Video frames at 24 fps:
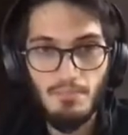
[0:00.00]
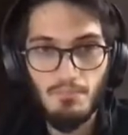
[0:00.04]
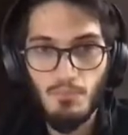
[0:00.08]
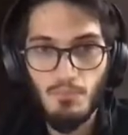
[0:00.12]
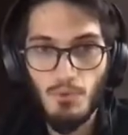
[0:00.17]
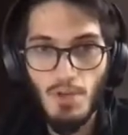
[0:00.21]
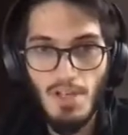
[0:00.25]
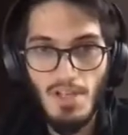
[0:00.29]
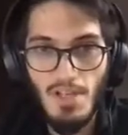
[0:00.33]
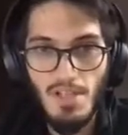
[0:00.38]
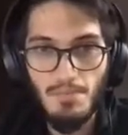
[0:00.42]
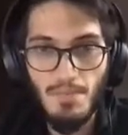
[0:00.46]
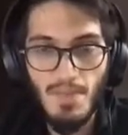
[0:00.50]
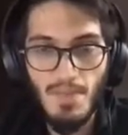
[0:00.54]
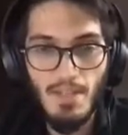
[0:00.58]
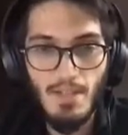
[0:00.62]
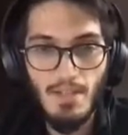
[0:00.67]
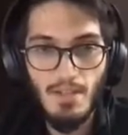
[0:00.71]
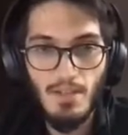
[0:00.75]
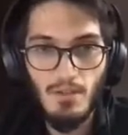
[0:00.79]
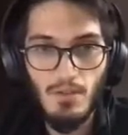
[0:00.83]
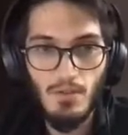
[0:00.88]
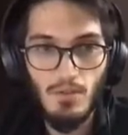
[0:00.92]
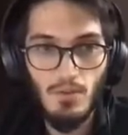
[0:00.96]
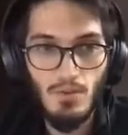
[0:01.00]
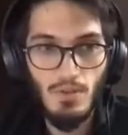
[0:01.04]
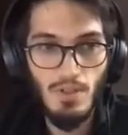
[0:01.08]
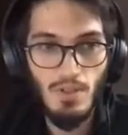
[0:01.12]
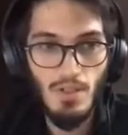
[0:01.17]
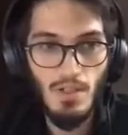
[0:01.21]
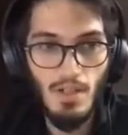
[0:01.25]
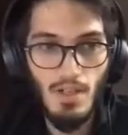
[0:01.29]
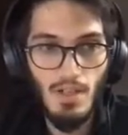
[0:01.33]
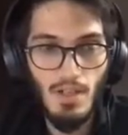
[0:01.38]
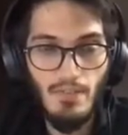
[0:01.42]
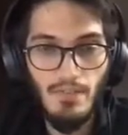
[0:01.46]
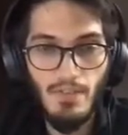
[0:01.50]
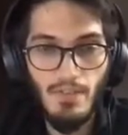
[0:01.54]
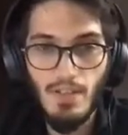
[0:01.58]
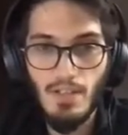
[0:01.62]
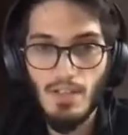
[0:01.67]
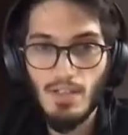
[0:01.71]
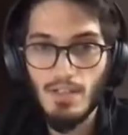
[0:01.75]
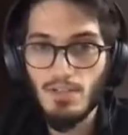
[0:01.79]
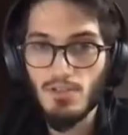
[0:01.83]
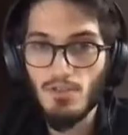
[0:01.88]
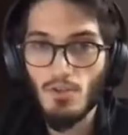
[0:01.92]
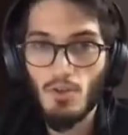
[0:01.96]
Prismic or even
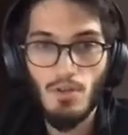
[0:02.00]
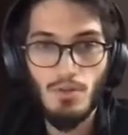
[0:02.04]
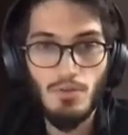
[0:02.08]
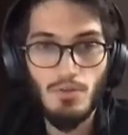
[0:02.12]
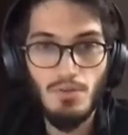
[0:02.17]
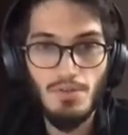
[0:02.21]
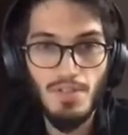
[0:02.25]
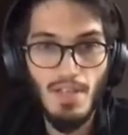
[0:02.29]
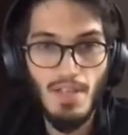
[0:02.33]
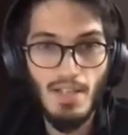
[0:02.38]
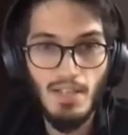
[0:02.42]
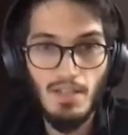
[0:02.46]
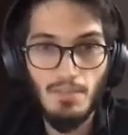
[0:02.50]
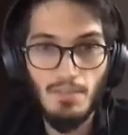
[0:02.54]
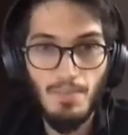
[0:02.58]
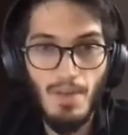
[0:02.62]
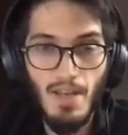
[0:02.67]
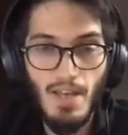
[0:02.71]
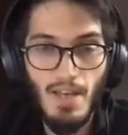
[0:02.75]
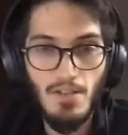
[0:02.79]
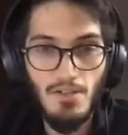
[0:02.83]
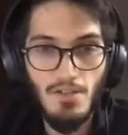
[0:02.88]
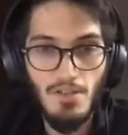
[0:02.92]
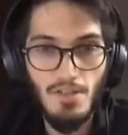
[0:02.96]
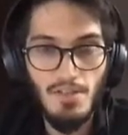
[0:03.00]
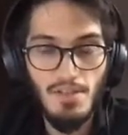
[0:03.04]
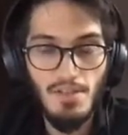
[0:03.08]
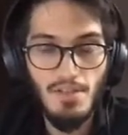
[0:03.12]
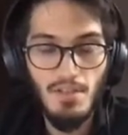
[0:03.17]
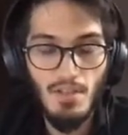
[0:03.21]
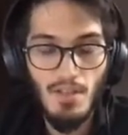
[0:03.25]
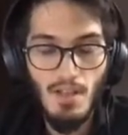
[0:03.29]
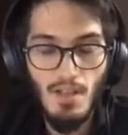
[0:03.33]
Solidus static pages